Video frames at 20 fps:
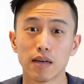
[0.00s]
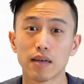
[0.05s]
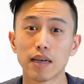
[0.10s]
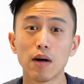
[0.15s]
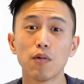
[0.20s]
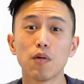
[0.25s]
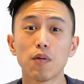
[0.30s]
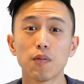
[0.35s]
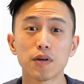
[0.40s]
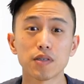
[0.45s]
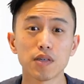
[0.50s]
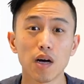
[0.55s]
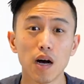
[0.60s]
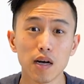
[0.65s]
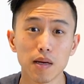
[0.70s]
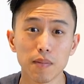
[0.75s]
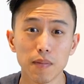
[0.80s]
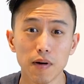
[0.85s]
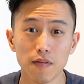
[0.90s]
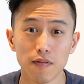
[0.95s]
Now, when we're
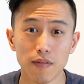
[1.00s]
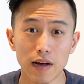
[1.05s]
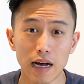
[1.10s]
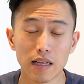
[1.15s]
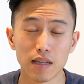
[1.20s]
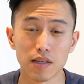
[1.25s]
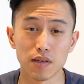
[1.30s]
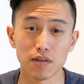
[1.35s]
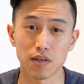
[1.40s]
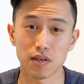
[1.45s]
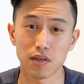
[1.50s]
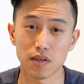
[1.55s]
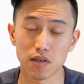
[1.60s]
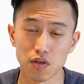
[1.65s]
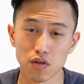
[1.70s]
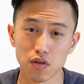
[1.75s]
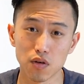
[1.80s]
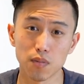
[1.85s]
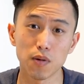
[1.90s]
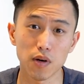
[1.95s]
talking about values, it is
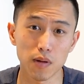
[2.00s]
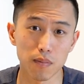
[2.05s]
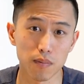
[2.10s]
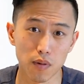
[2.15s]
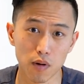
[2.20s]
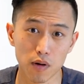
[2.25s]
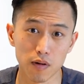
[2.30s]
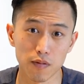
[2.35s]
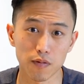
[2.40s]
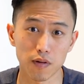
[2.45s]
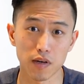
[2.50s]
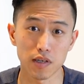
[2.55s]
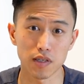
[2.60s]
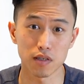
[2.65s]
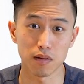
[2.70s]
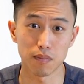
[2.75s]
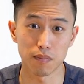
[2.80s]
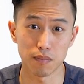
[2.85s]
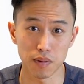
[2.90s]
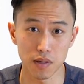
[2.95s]
super important for us
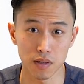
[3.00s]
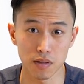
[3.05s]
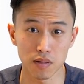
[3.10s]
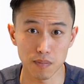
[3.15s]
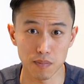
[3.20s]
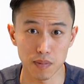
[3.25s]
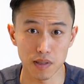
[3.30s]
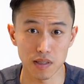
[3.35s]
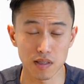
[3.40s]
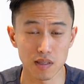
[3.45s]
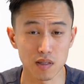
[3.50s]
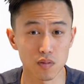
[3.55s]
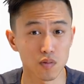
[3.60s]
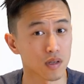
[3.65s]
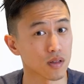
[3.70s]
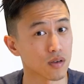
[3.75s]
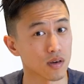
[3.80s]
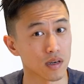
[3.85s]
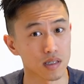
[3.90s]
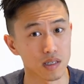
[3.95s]
to build a business,
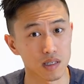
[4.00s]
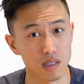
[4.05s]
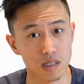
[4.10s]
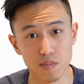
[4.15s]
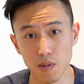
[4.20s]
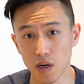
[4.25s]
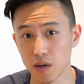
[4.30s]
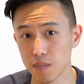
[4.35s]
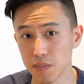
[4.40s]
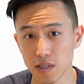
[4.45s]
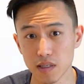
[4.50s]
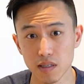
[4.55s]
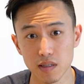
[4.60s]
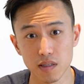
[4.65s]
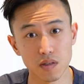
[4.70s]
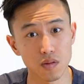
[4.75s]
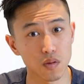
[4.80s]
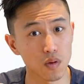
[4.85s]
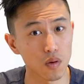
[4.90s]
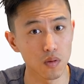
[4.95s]
whether it's a small
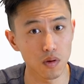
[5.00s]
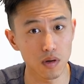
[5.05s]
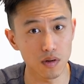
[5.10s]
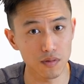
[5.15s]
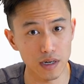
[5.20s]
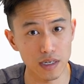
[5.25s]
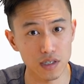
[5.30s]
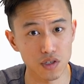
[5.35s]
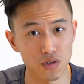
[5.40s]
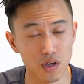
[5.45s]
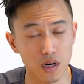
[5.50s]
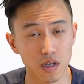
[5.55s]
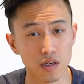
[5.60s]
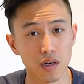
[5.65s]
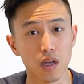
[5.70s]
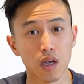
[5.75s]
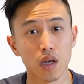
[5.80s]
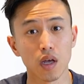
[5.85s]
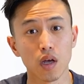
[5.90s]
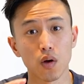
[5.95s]
business or a restaurant,
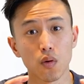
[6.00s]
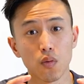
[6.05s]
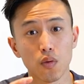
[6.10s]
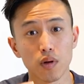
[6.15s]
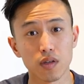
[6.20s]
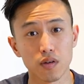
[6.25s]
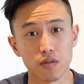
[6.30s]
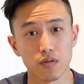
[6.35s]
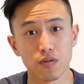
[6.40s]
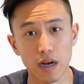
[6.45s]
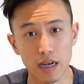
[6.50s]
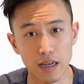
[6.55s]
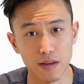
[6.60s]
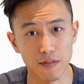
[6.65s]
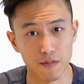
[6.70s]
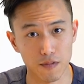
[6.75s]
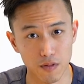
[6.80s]
with the right